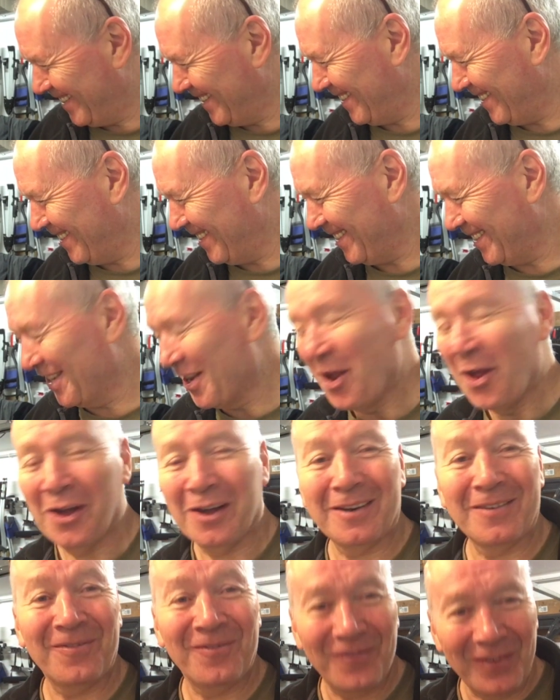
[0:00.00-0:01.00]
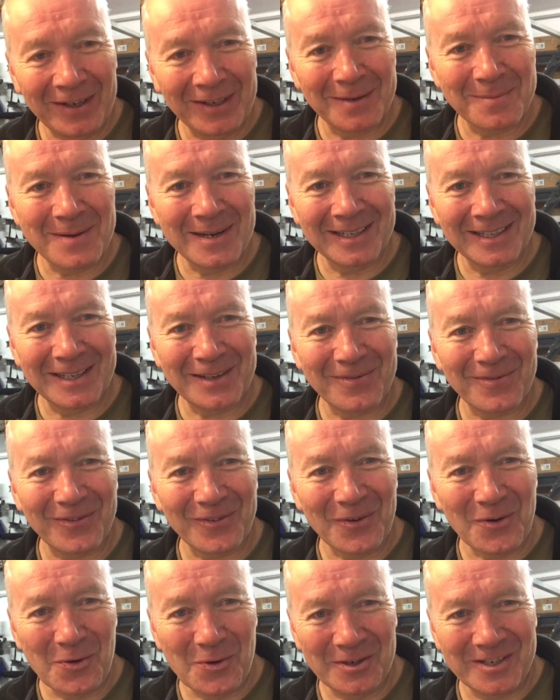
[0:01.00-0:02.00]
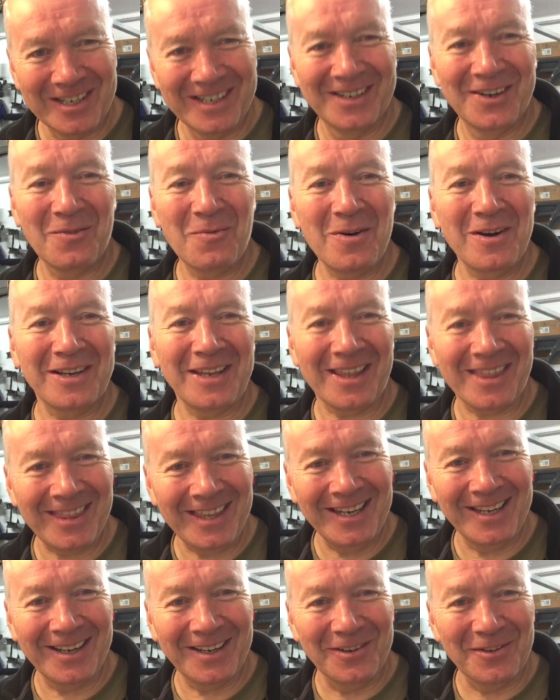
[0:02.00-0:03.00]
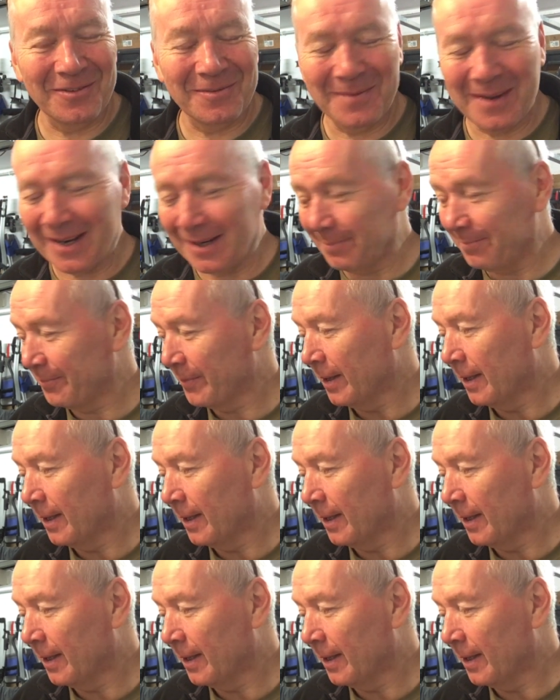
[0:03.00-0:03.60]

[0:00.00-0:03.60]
That's fundamentally flawed. What are you thinking of, man?